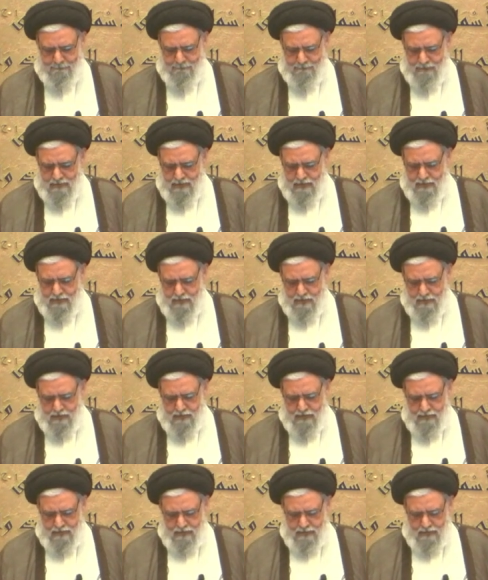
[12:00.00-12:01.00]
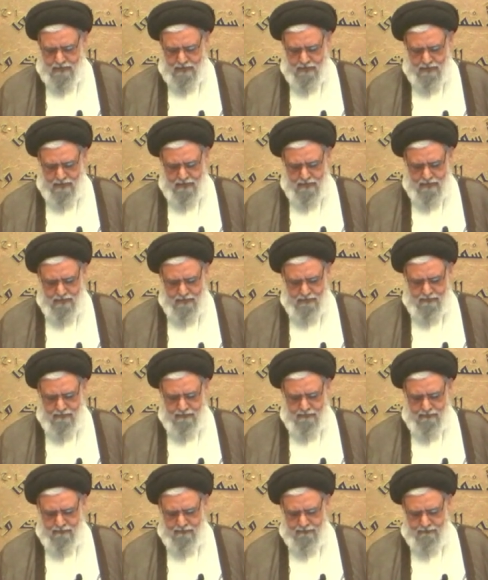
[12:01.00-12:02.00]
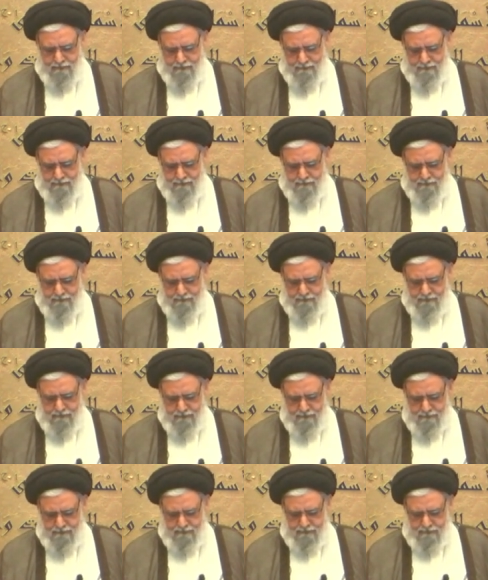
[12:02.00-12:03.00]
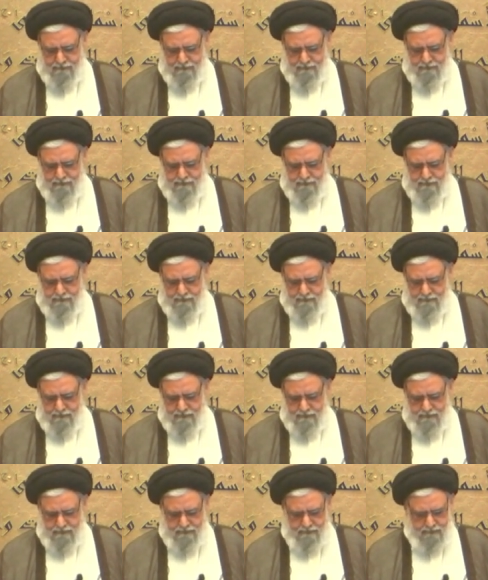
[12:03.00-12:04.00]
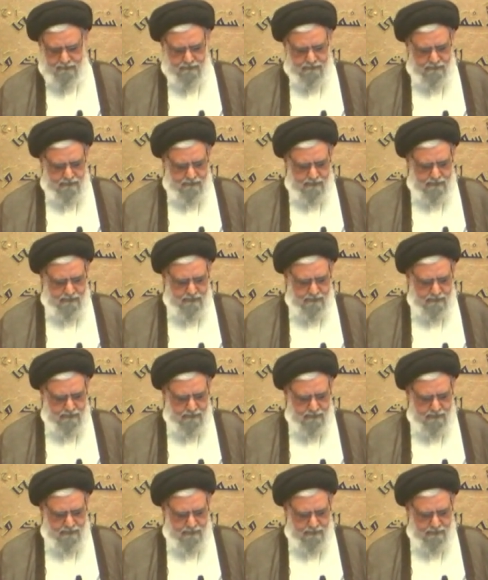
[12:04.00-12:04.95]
No one is speaking in this clip.